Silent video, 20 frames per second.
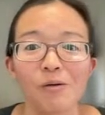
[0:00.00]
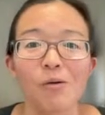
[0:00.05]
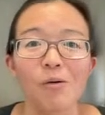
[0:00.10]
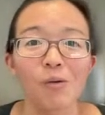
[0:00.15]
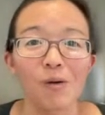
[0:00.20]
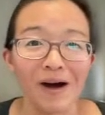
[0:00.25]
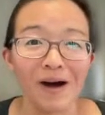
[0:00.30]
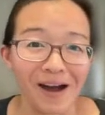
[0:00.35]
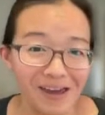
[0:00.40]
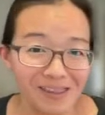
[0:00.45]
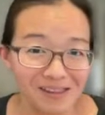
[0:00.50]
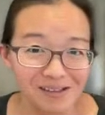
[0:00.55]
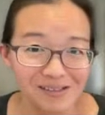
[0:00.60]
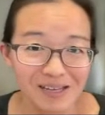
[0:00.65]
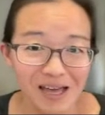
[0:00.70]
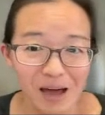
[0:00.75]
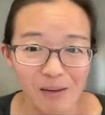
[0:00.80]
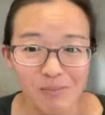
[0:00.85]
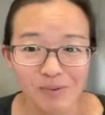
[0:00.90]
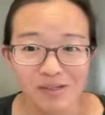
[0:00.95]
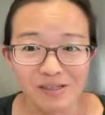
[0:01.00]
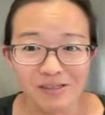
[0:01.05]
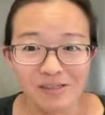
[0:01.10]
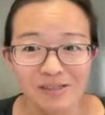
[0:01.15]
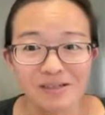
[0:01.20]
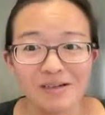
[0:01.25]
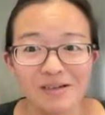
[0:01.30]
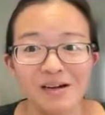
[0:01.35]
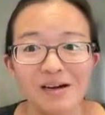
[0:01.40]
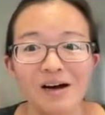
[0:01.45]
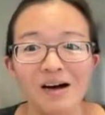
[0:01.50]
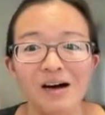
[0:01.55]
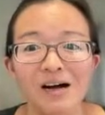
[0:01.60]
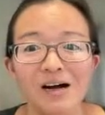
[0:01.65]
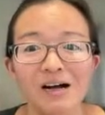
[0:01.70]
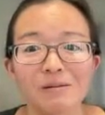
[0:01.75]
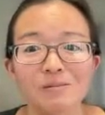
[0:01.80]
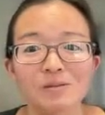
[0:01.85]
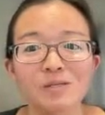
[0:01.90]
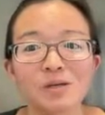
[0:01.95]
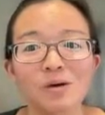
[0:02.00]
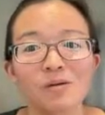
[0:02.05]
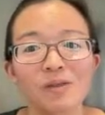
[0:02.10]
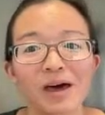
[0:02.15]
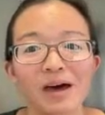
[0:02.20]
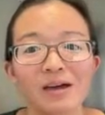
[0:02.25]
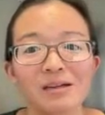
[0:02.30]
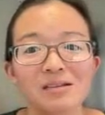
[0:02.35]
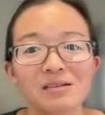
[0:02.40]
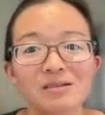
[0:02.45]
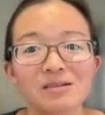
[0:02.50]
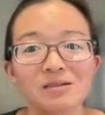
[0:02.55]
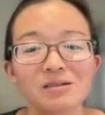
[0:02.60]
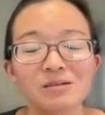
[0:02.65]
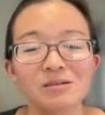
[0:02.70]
why this happened, so that